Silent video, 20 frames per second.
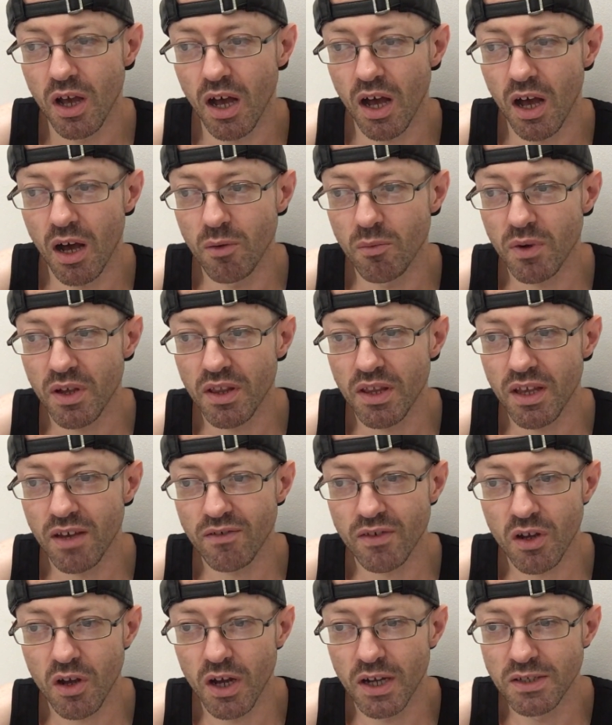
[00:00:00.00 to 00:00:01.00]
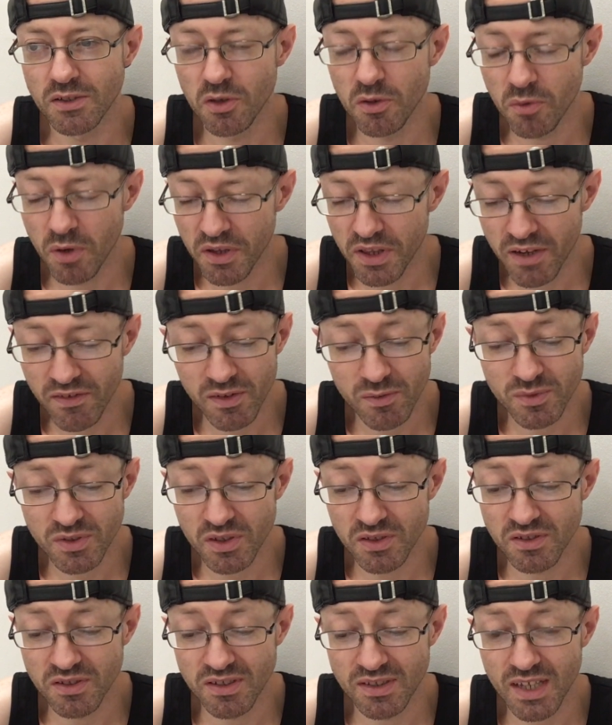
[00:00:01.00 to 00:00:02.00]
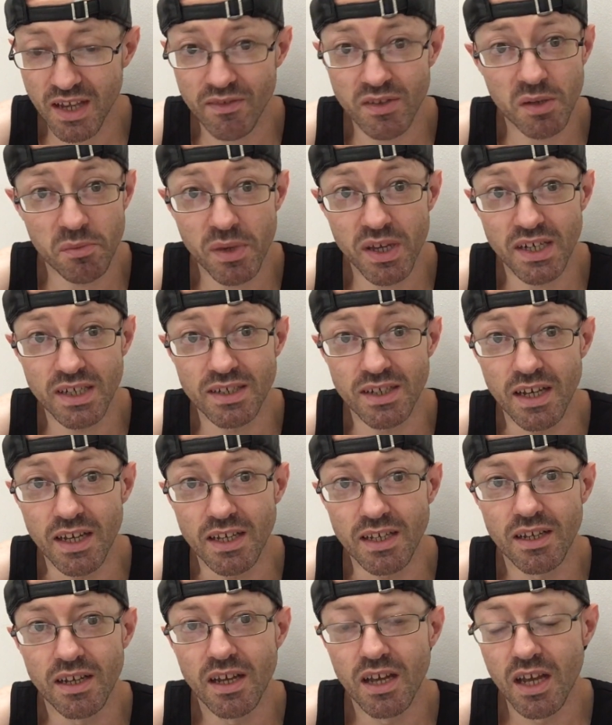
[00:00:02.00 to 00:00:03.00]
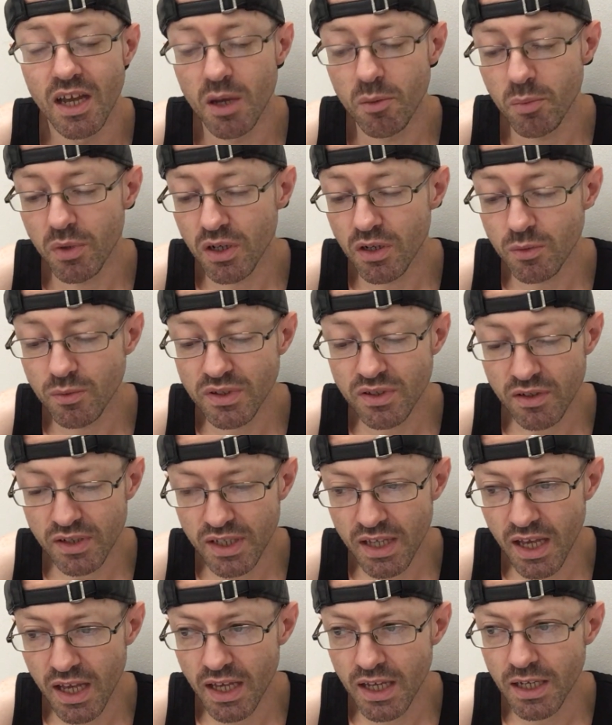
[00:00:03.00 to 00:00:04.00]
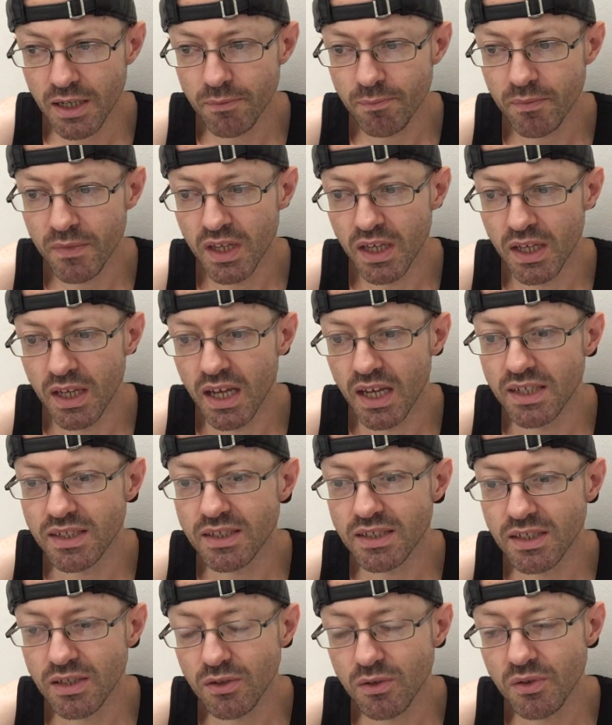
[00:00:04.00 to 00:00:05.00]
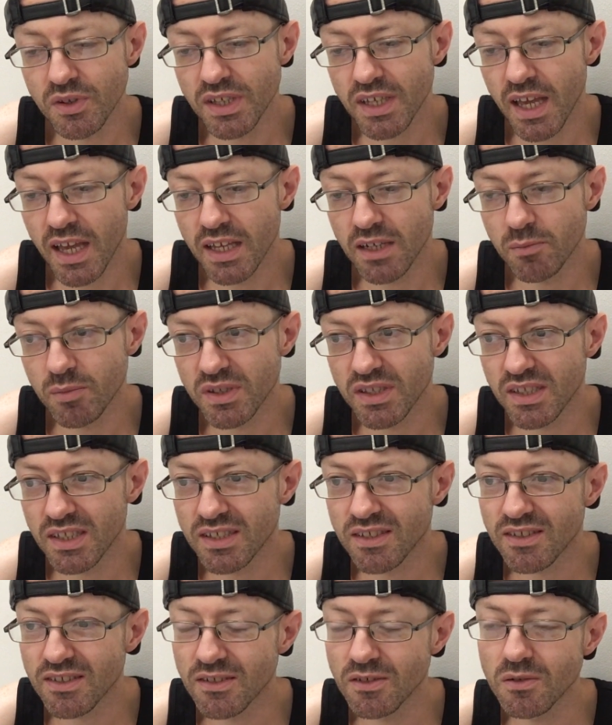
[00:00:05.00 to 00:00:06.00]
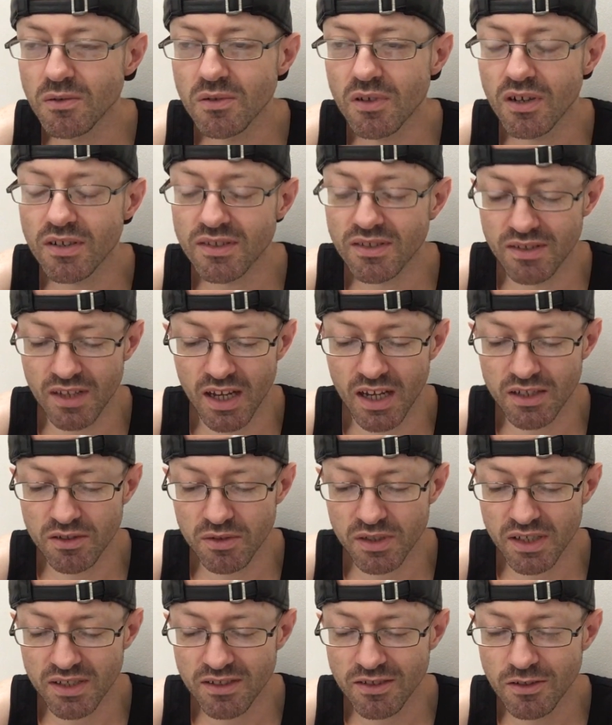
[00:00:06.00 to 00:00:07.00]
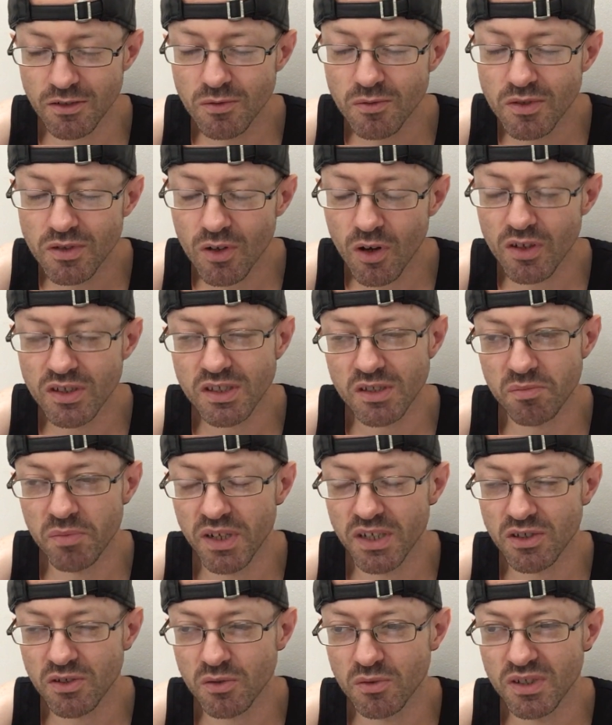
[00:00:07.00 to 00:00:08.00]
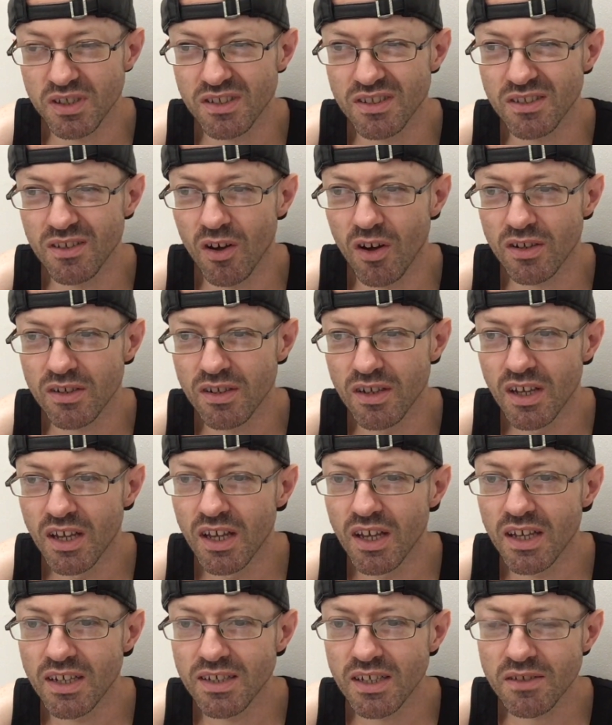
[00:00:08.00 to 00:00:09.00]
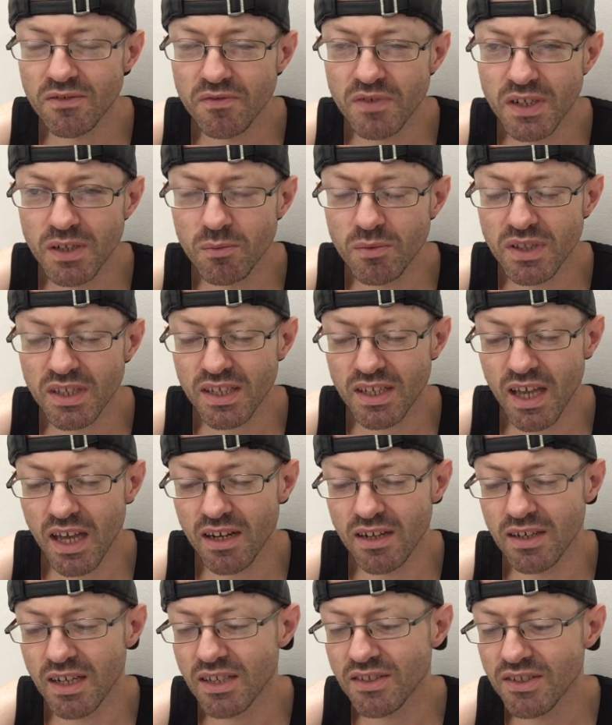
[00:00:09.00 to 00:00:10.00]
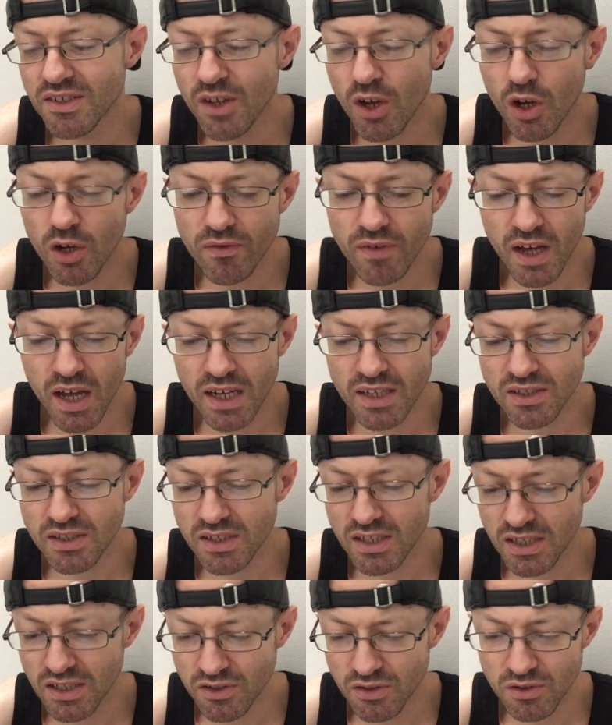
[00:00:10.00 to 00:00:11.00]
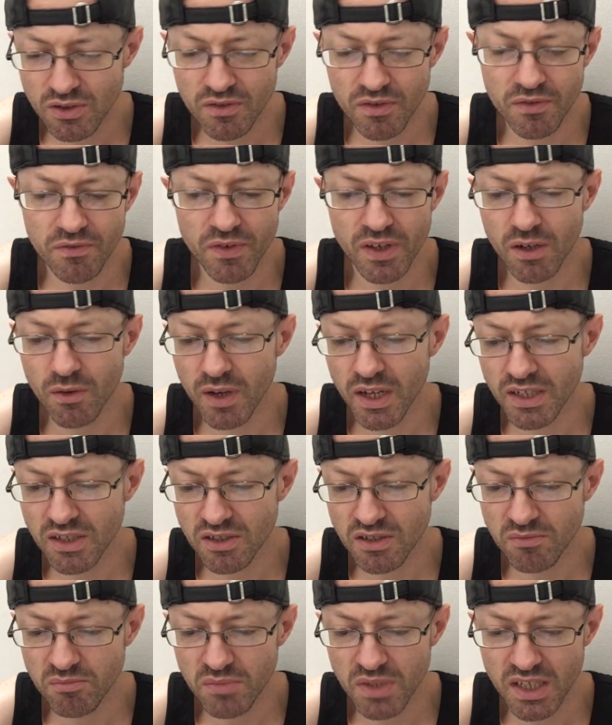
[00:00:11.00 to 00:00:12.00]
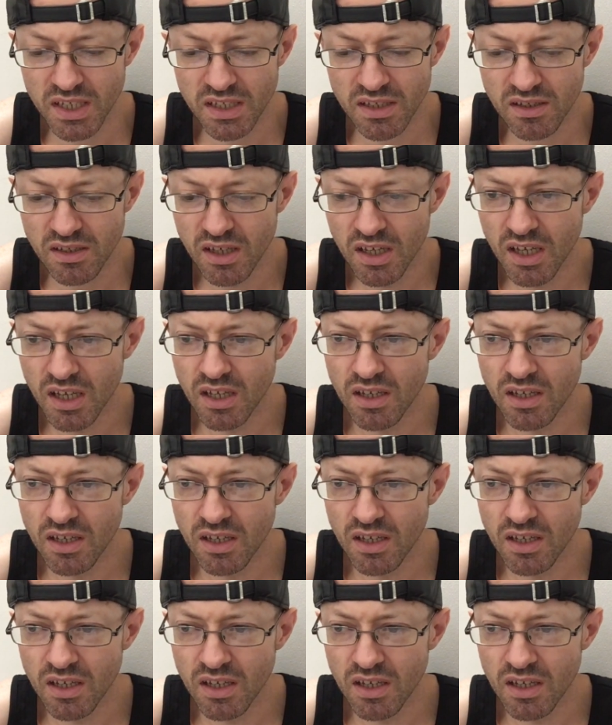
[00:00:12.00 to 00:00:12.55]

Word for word: one of the other guys who wrote their episodes, just having a better day. But it was okay until the end. But it's still not Star Trek. It's still not special. It's not. It doesn't fit in with the canon. It has the overarching issues of the Federation being